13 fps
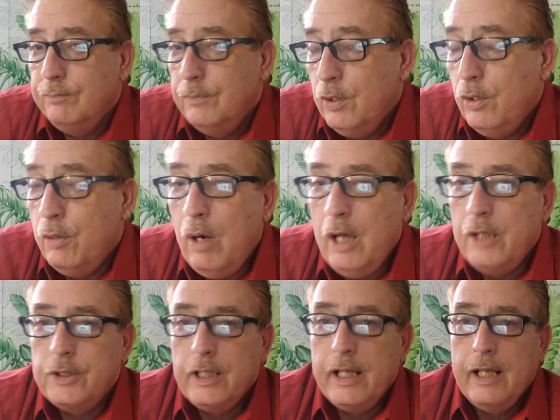who he
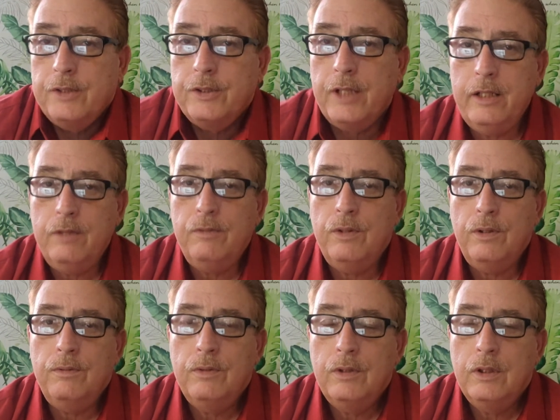was, I guess. I don't
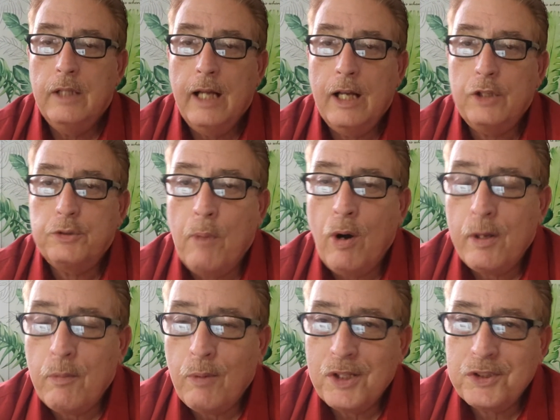know how smart he
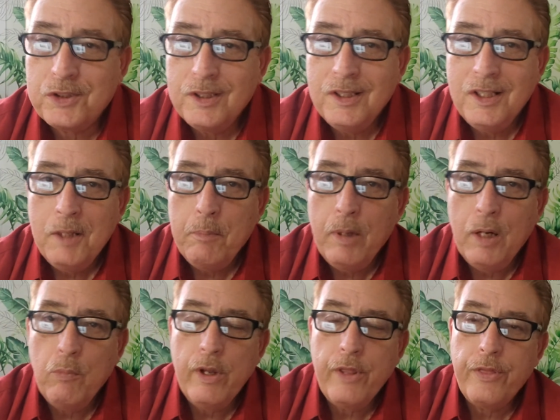was.
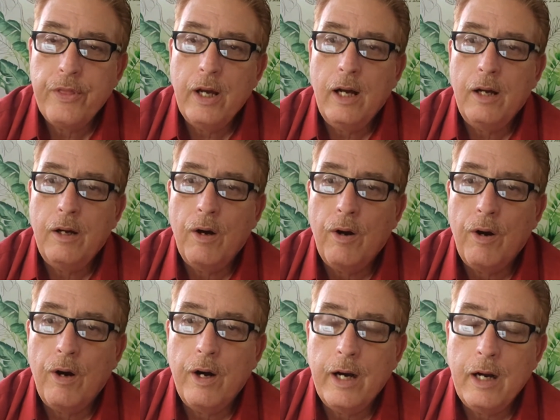But with RR,
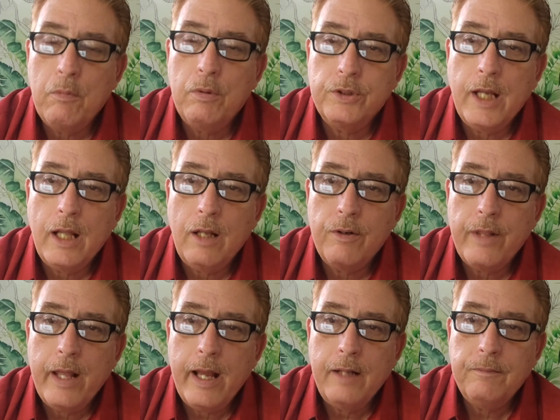I will tell her
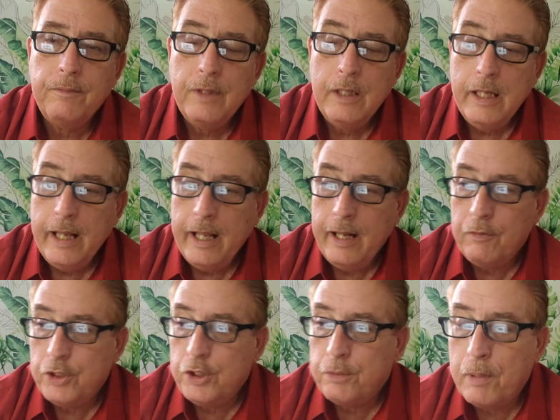that. And if
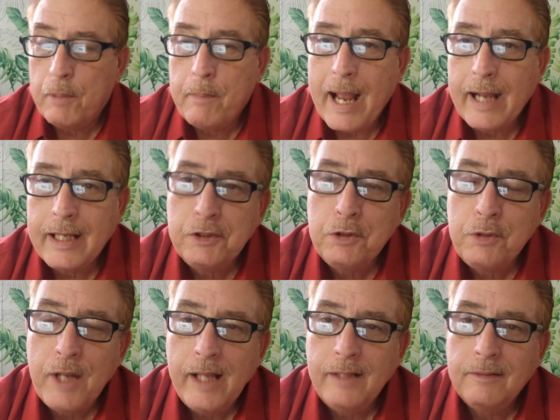she's put back, it's
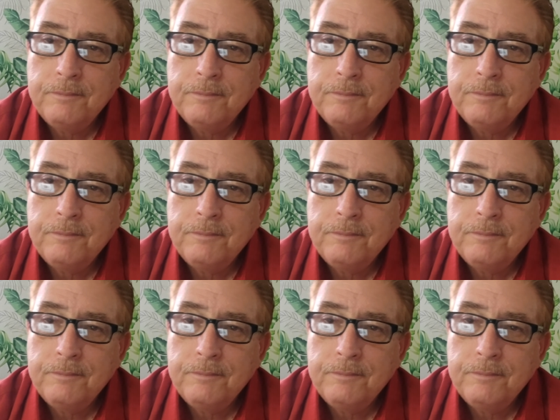okay.